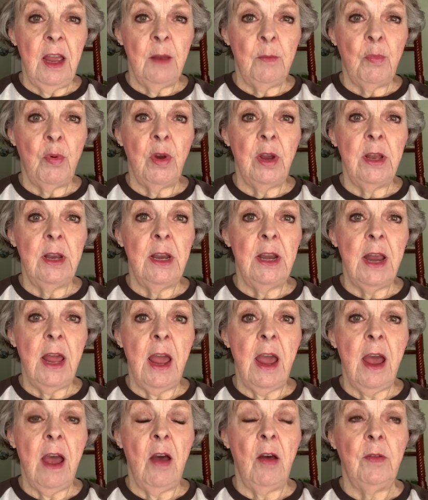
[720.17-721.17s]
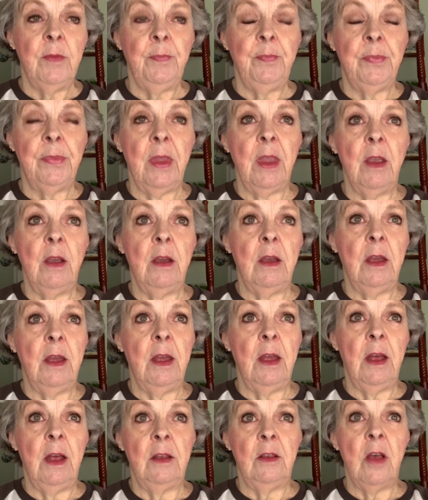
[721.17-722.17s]
printed out,
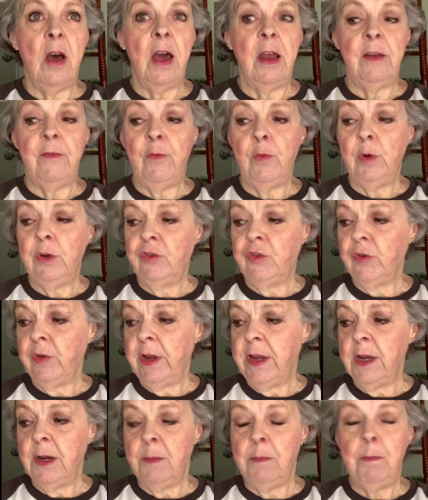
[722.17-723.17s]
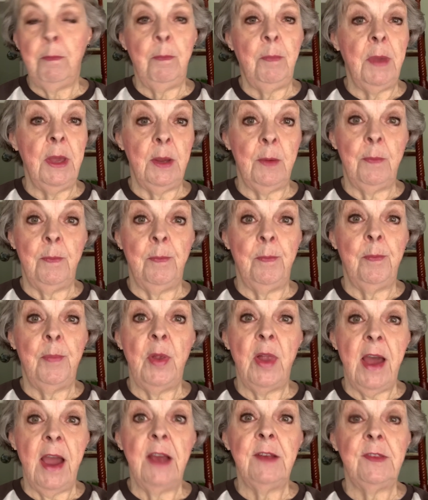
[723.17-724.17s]
a lot of which are in a big
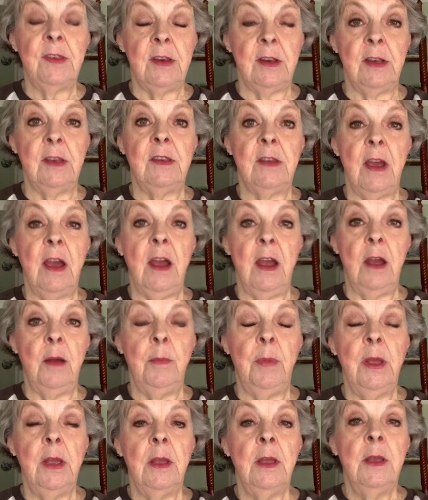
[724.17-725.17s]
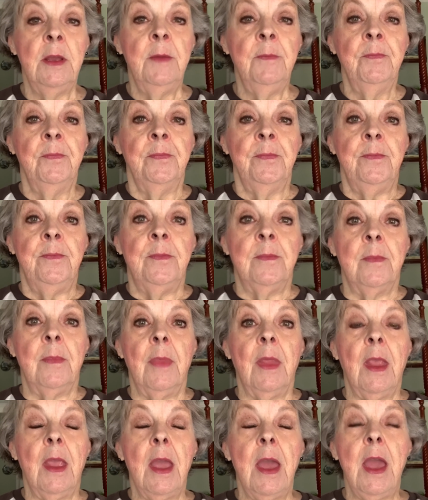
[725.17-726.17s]
plastic tub,
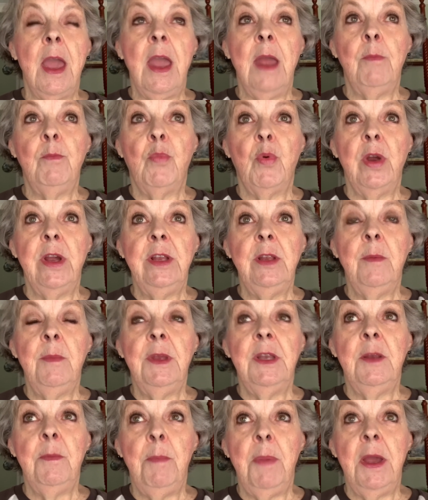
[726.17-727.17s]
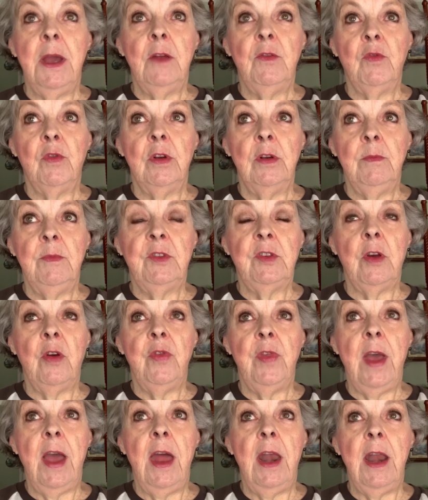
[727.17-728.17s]
and bring them in the bedroom so
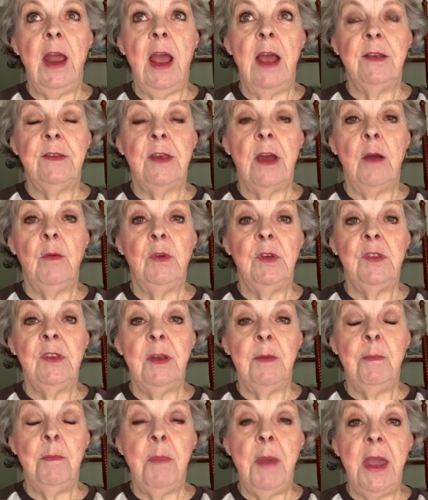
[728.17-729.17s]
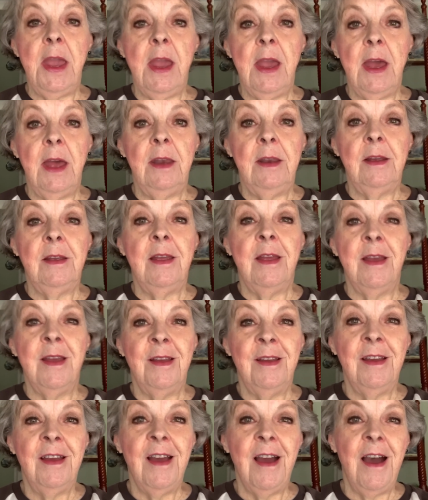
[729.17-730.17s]
that as I was in bed,
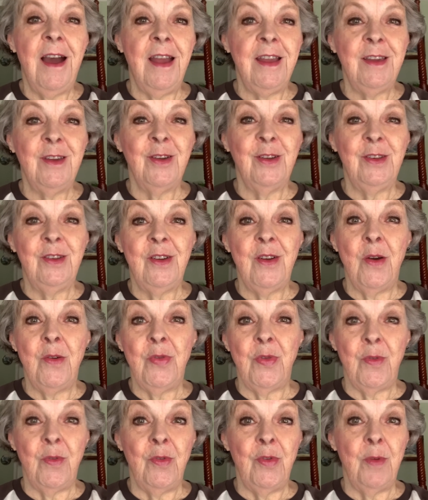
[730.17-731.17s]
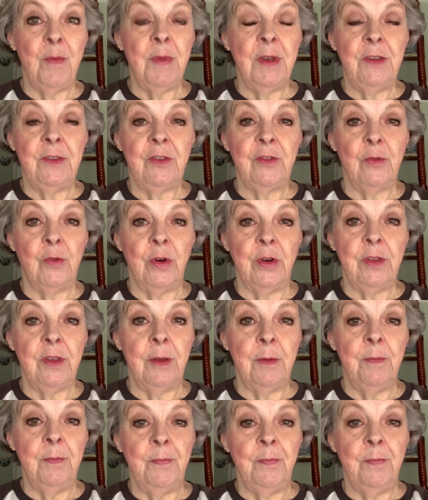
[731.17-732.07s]
I could go through them and sort them.